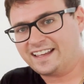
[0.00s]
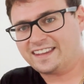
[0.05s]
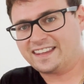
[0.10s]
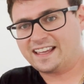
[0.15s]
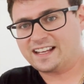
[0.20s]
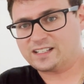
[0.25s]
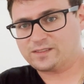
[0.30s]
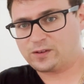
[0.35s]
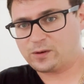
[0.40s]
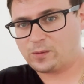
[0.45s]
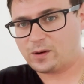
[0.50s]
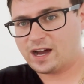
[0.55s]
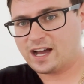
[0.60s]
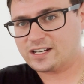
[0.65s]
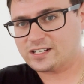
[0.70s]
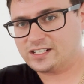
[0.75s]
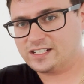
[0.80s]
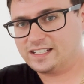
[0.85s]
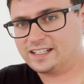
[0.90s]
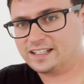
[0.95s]
thanks for
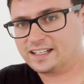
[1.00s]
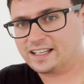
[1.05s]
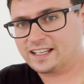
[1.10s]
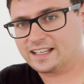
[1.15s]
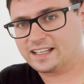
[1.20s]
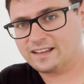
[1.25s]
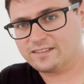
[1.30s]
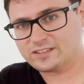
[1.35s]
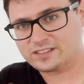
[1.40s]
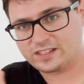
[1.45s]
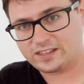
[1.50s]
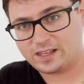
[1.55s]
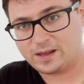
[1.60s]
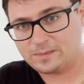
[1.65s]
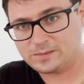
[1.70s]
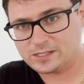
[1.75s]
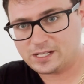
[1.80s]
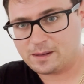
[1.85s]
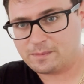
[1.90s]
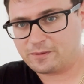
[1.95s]
watching. Give us a
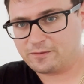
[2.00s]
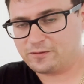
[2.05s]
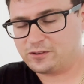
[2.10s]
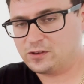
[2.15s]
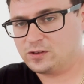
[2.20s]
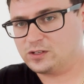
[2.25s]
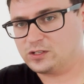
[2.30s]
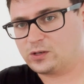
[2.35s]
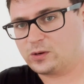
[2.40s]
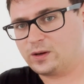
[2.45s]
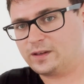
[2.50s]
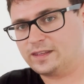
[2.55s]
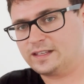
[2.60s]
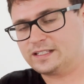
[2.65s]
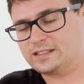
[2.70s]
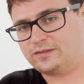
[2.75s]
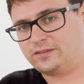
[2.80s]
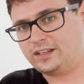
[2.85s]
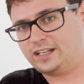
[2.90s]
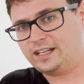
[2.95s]
thumbs up if you enjoyed
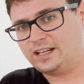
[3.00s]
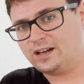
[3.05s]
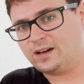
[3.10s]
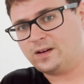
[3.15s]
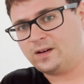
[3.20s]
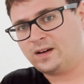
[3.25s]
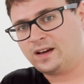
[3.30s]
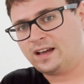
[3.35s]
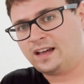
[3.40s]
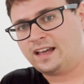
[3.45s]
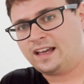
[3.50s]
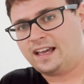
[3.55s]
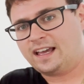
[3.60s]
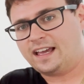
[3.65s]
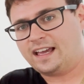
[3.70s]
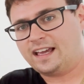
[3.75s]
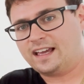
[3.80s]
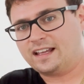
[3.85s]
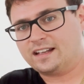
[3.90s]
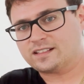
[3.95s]
this video
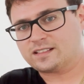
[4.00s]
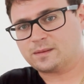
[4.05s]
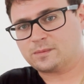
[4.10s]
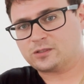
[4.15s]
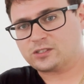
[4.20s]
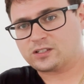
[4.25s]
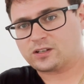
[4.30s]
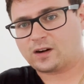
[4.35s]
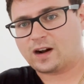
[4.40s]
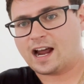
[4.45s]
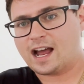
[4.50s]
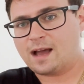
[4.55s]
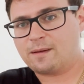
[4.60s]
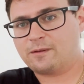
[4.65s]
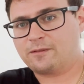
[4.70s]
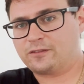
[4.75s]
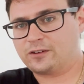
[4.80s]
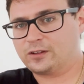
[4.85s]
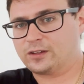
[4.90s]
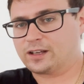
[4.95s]
and subscribe
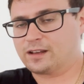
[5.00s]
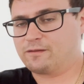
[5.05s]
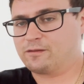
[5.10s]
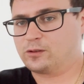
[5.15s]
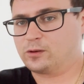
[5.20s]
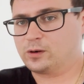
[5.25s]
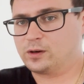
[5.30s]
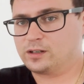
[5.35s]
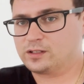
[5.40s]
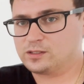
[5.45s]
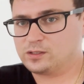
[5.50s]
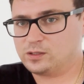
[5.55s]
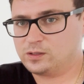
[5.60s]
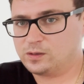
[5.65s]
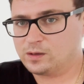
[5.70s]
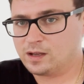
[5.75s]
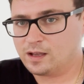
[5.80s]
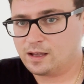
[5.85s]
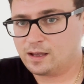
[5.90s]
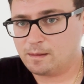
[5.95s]
if you're looking forward
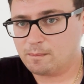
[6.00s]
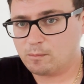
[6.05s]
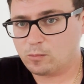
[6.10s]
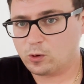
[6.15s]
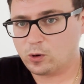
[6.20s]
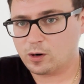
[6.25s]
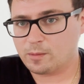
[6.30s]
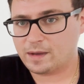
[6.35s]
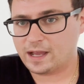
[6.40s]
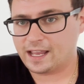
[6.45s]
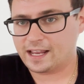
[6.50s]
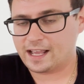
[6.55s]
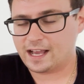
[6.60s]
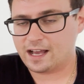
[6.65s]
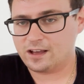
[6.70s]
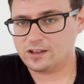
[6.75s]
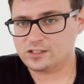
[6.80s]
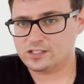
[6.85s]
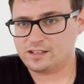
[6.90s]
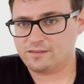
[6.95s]
to more
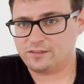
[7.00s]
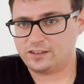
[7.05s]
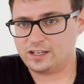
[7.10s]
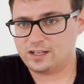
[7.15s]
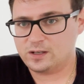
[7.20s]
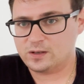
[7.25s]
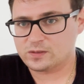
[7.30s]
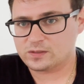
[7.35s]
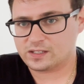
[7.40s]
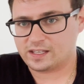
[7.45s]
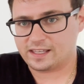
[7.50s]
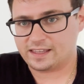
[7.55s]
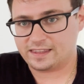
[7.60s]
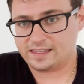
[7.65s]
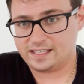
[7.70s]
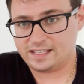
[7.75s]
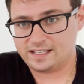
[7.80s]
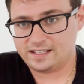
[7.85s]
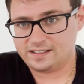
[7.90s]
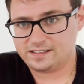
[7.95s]
mycology videos like
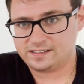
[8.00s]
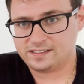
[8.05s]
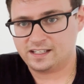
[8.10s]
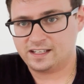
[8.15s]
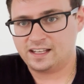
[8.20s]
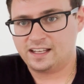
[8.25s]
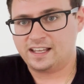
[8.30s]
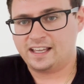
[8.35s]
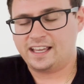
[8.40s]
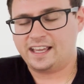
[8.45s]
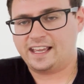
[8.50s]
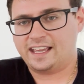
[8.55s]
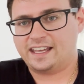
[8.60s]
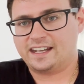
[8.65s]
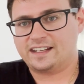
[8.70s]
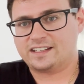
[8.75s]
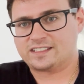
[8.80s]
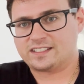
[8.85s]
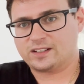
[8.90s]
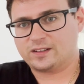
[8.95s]
these.
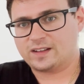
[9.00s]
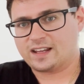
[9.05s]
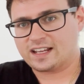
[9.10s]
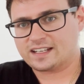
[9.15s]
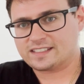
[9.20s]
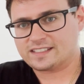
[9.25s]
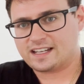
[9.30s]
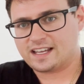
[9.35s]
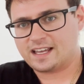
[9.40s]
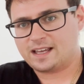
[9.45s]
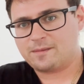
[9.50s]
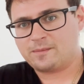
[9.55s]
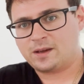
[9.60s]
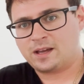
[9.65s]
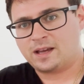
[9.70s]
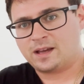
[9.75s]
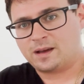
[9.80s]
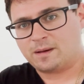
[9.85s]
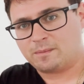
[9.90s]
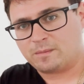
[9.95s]
And until next time,
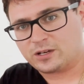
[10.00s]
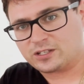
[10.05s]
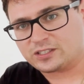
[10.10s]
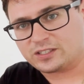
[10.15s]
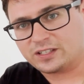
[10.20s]
much